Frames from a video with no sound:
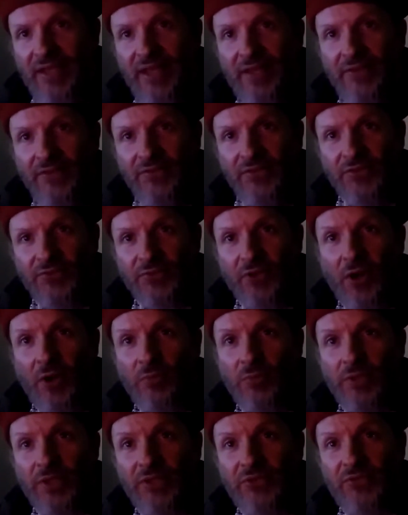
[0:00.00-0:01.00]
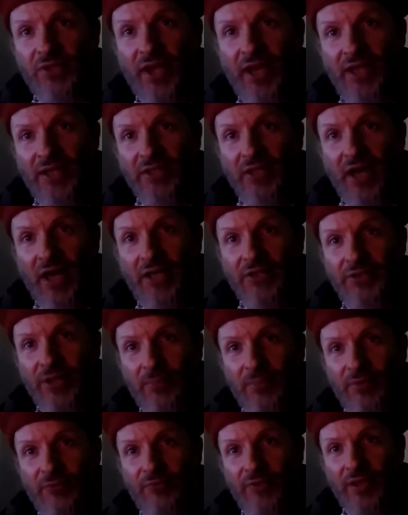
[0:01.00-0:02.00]
Yeah, this is a really tight
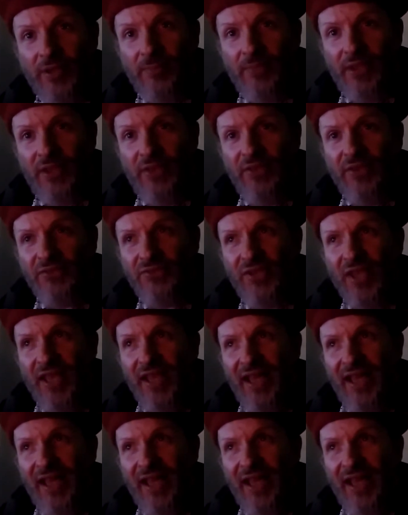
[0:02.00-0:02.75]
number for them. This